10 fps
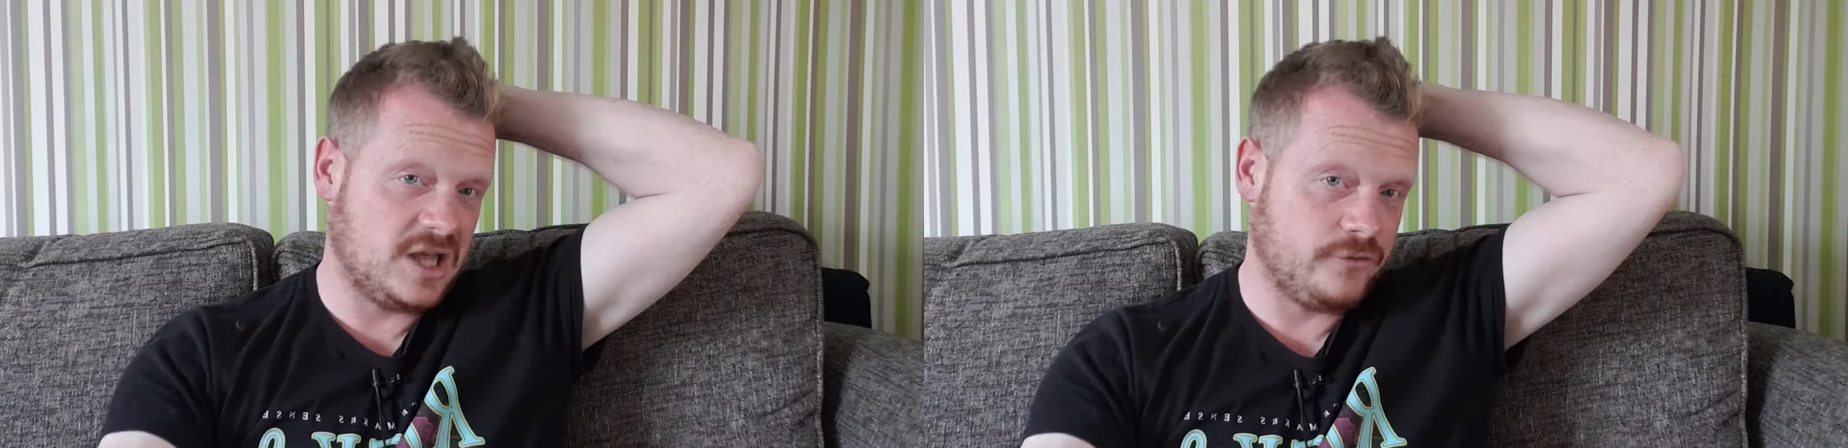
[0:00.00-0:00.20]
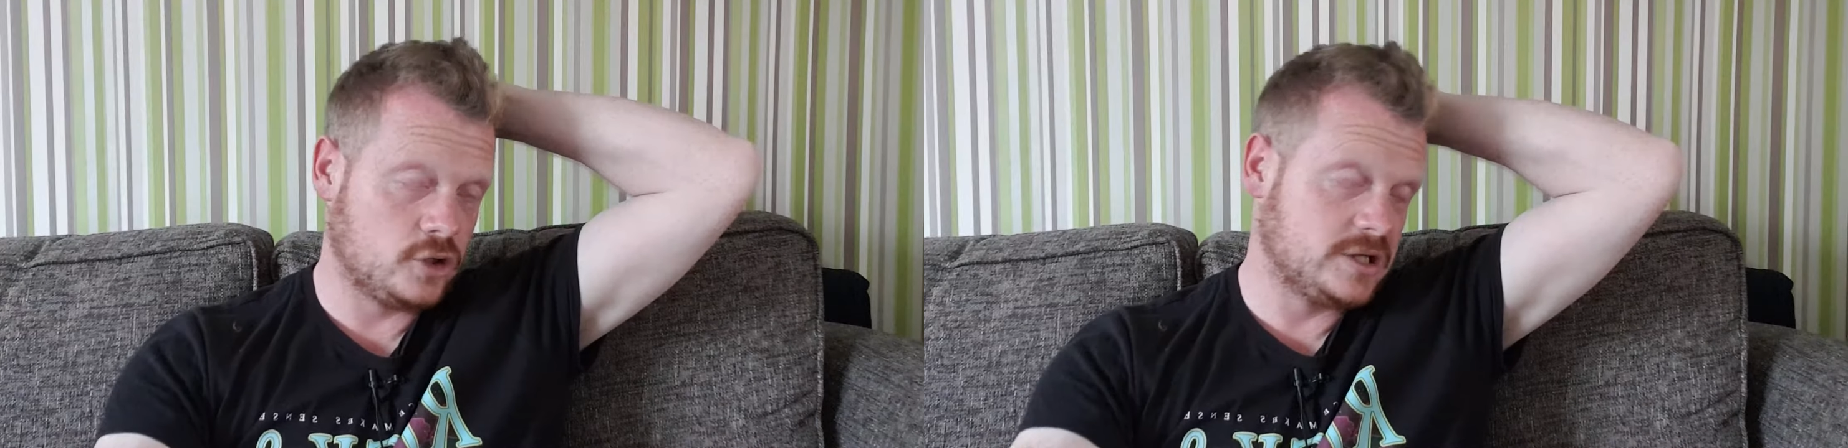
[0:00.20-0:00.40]

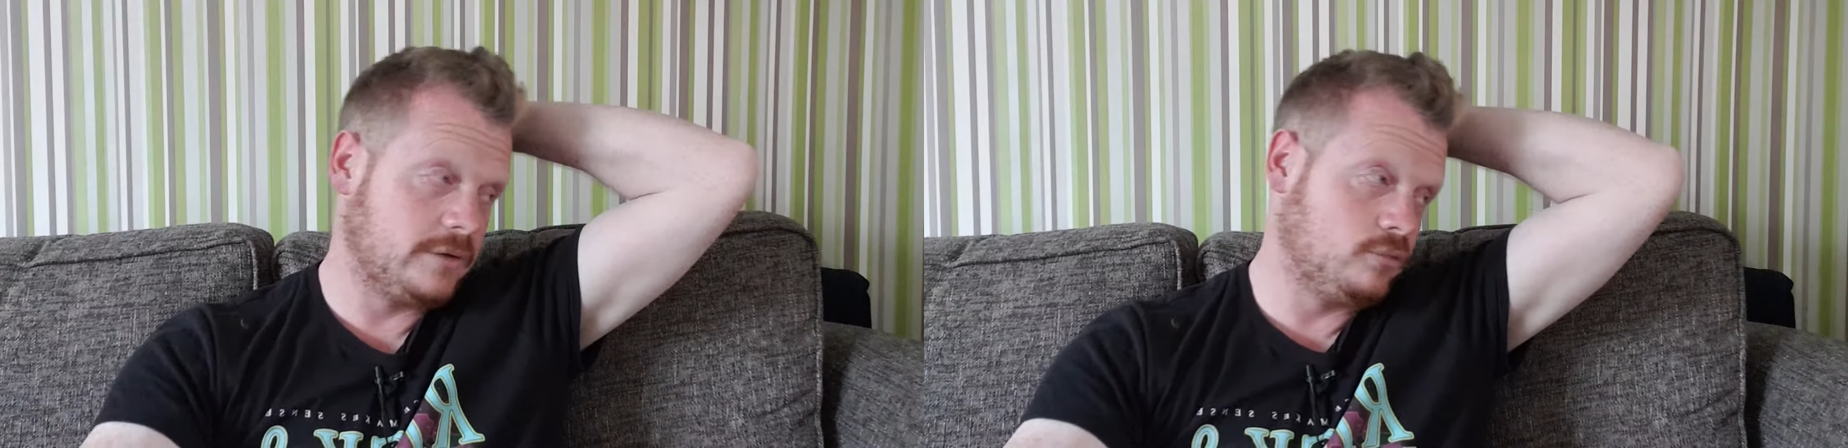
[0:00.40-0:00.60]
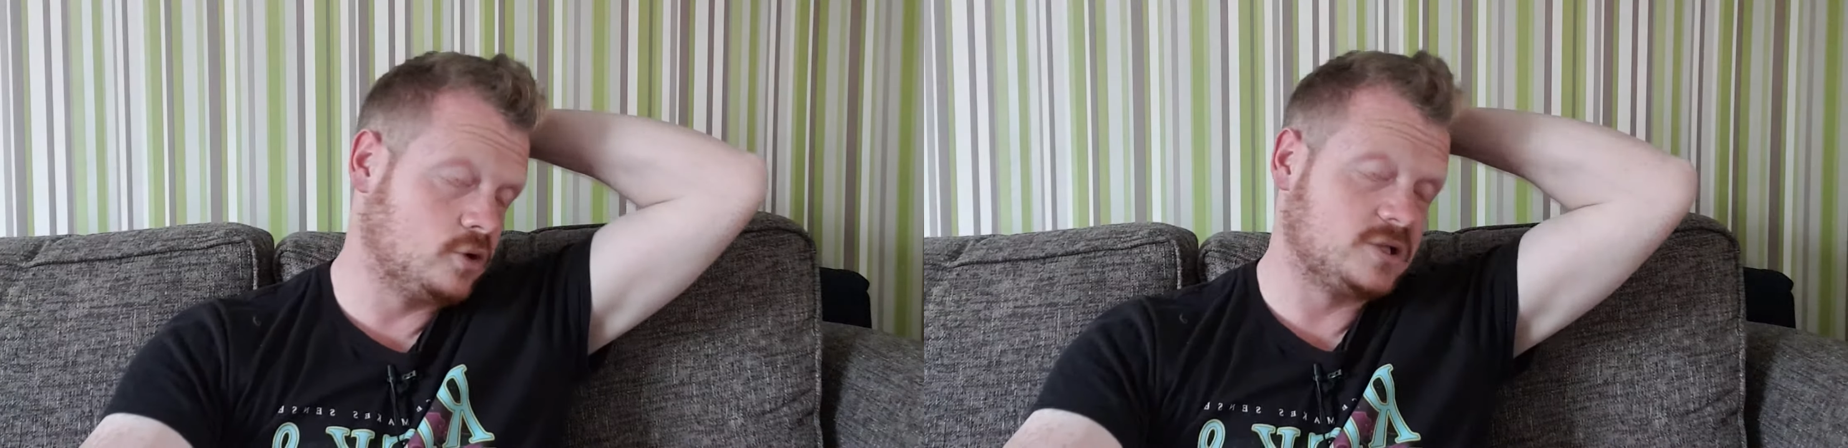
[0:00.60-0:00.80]
give or
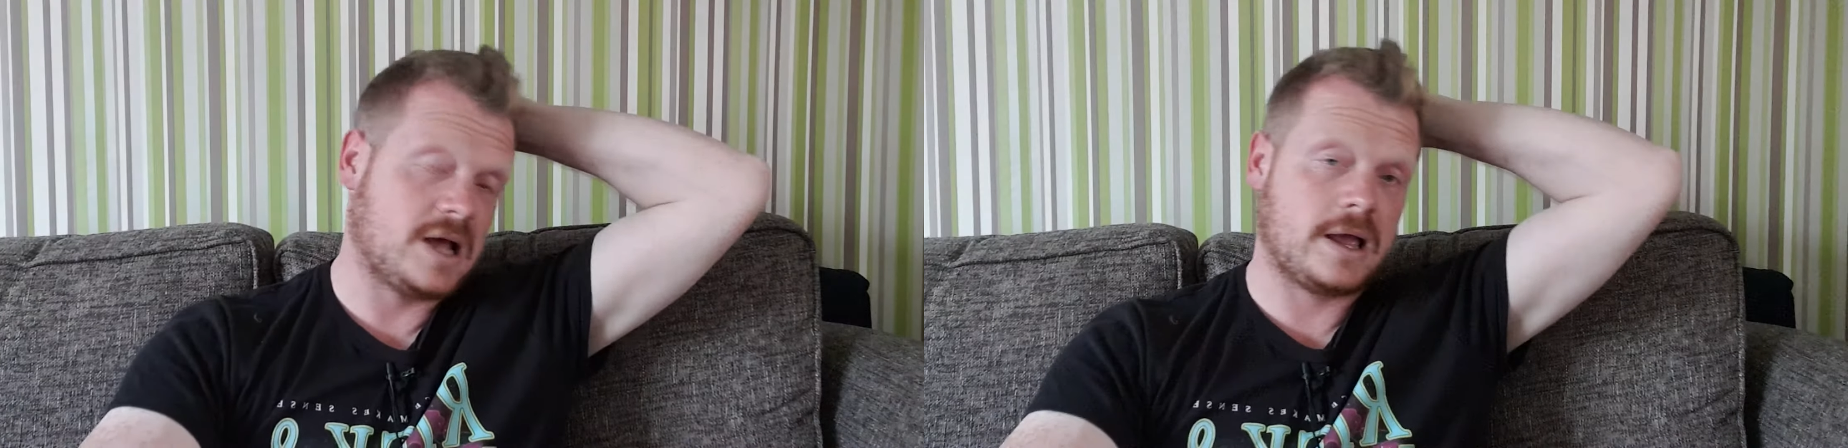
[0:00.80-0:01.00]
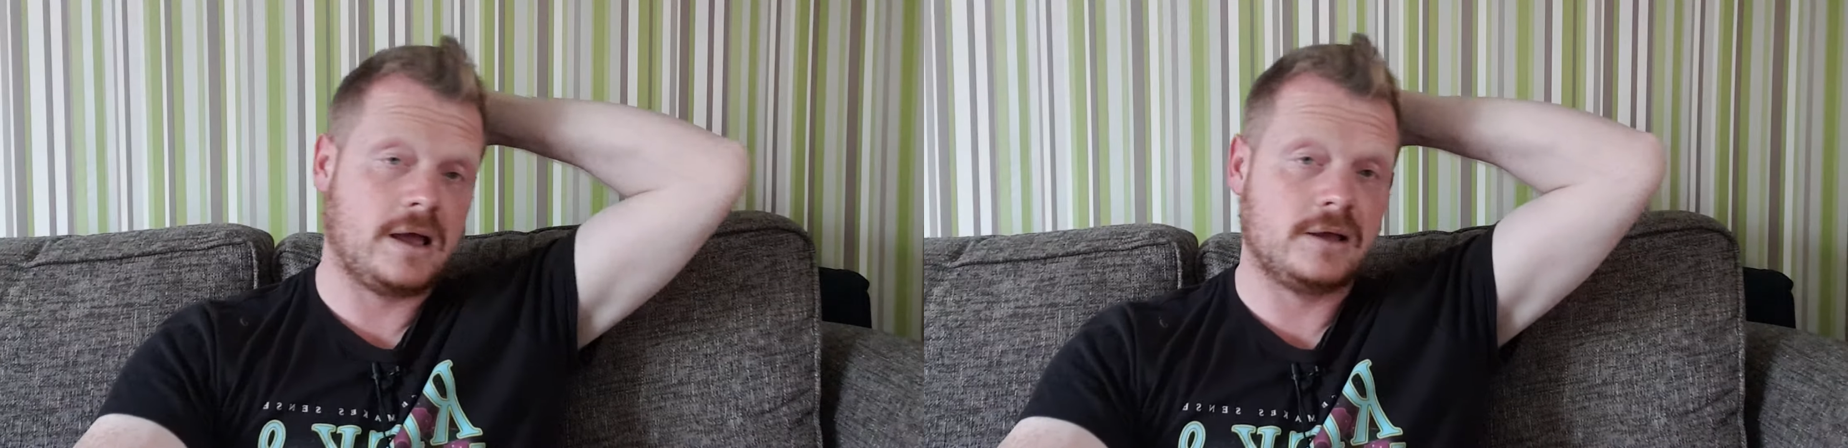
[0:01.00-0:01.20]
take, plus
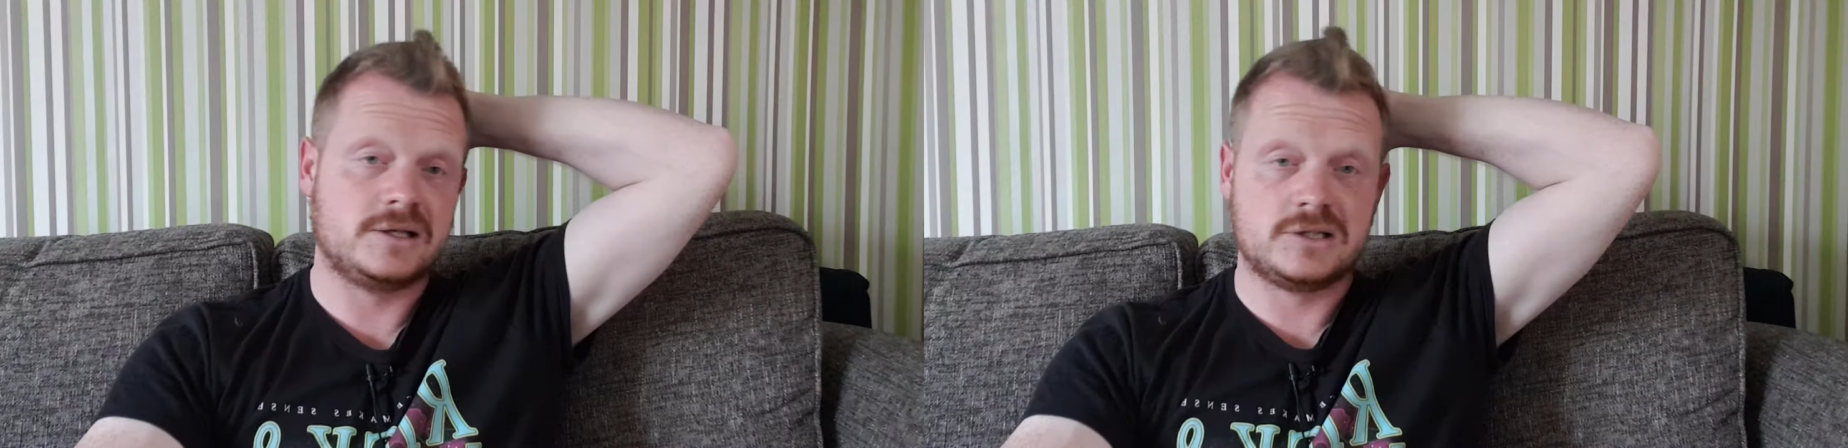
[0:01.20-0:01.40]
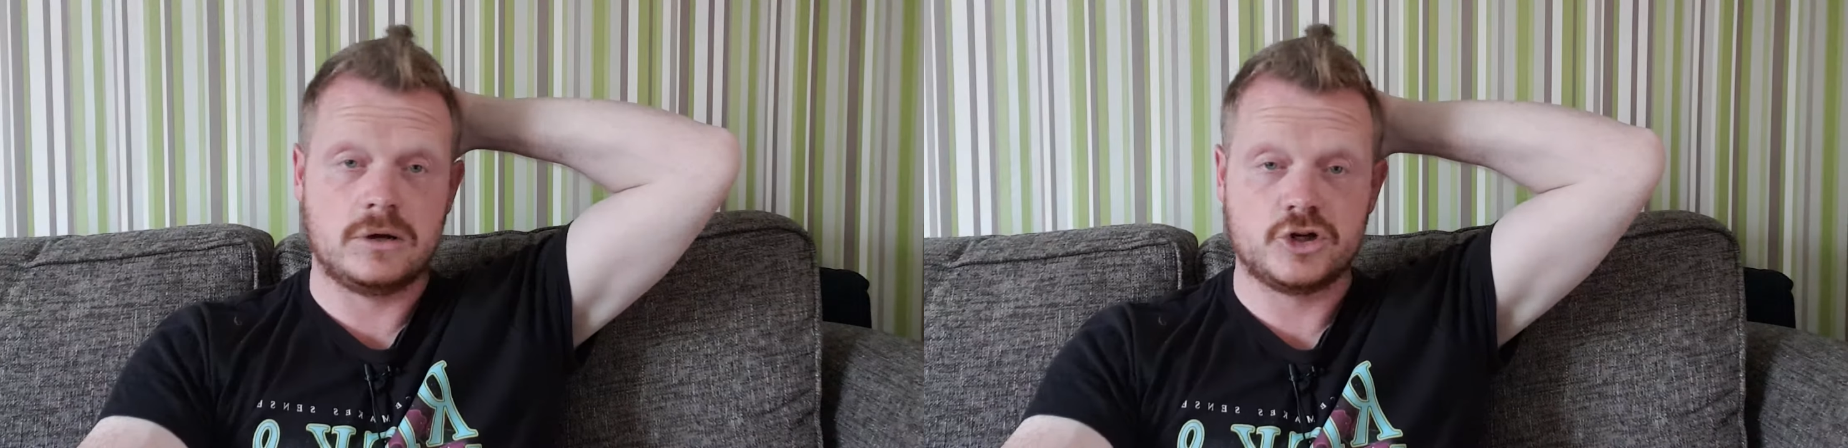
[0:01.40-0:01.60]
that guy.
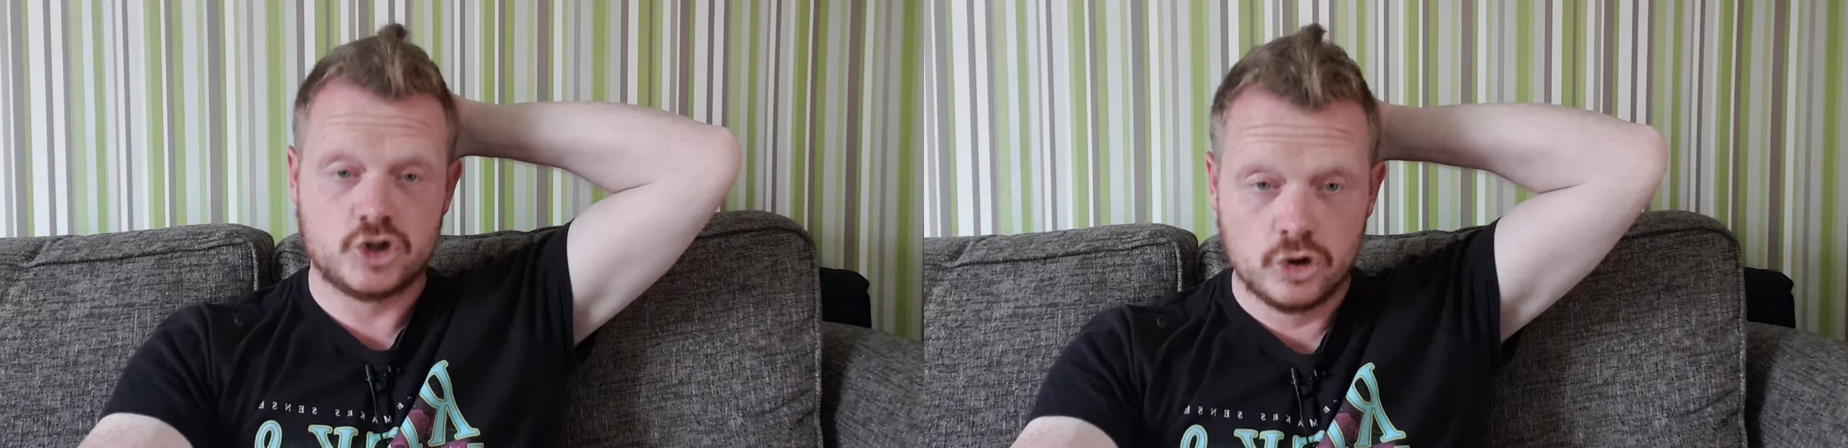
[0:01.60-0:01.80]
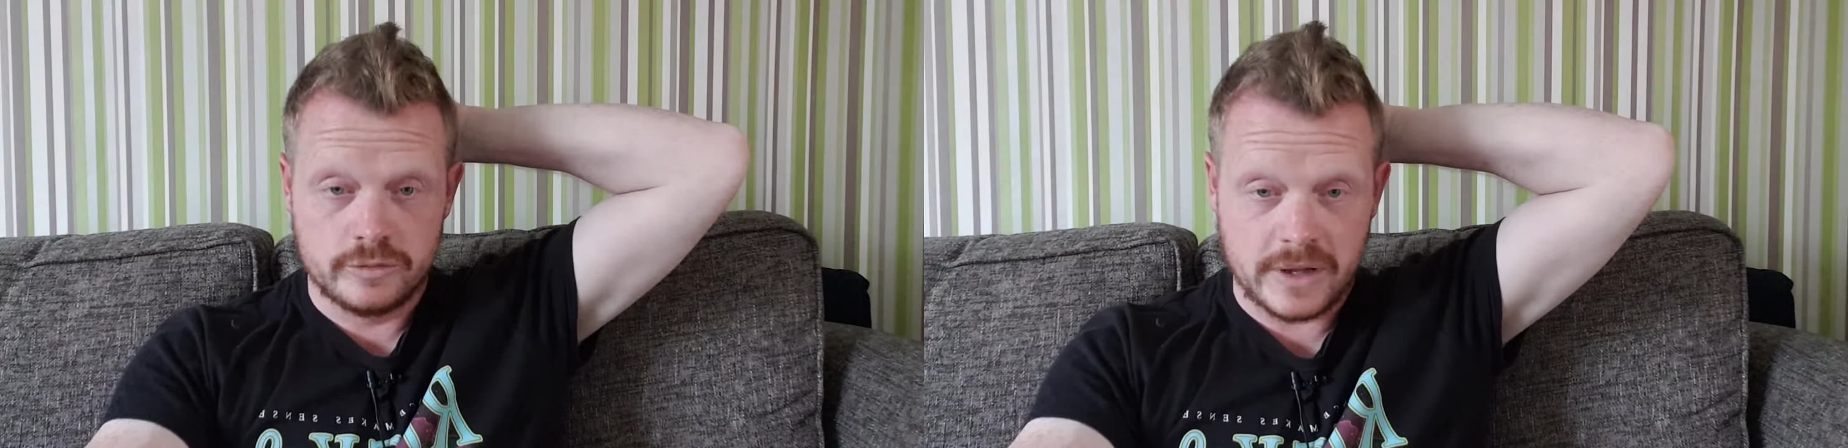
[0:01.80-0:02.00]
So I
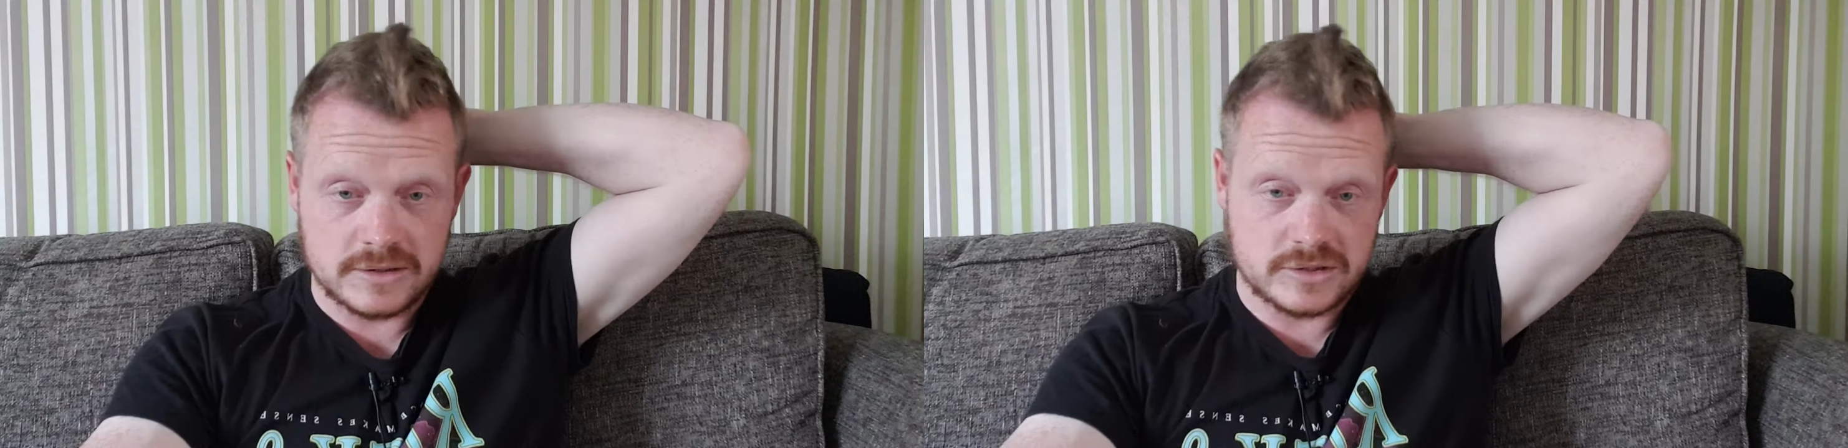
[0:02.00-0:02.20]
should be able